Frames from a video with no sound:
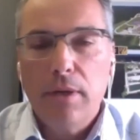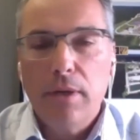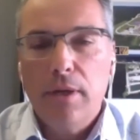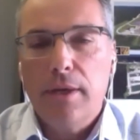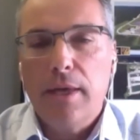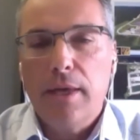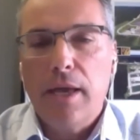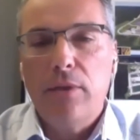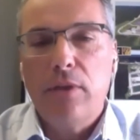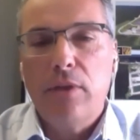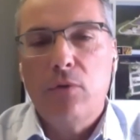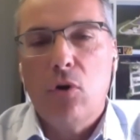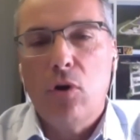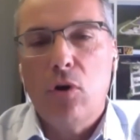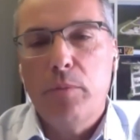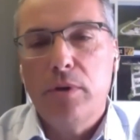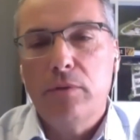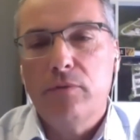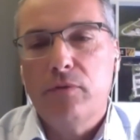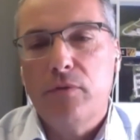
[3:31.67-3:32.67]
Again, they've
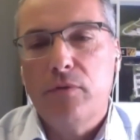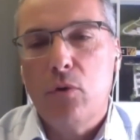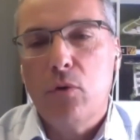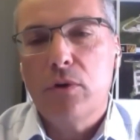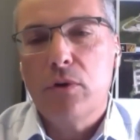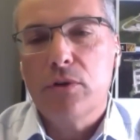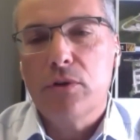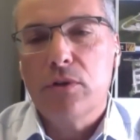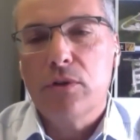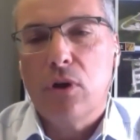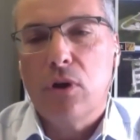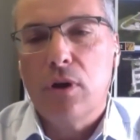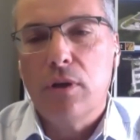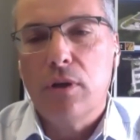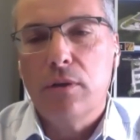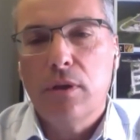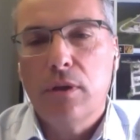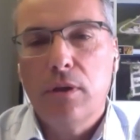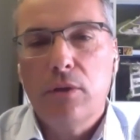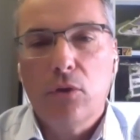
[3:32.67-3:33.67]
all been focused
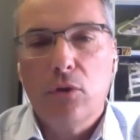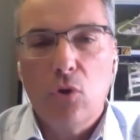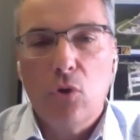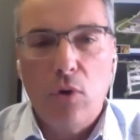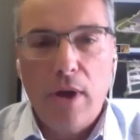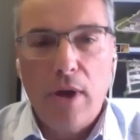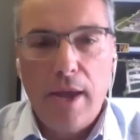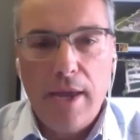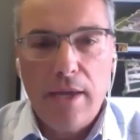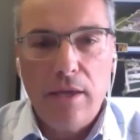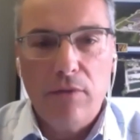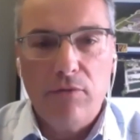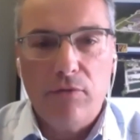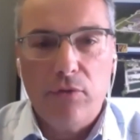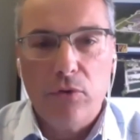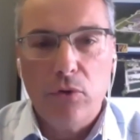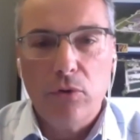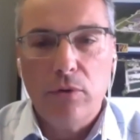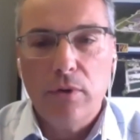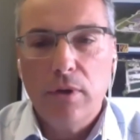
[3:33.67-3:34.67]
on the low-hanging
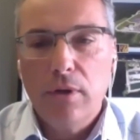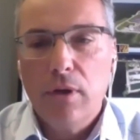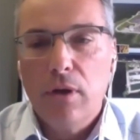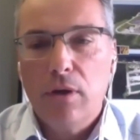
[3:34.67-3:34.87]
fruit.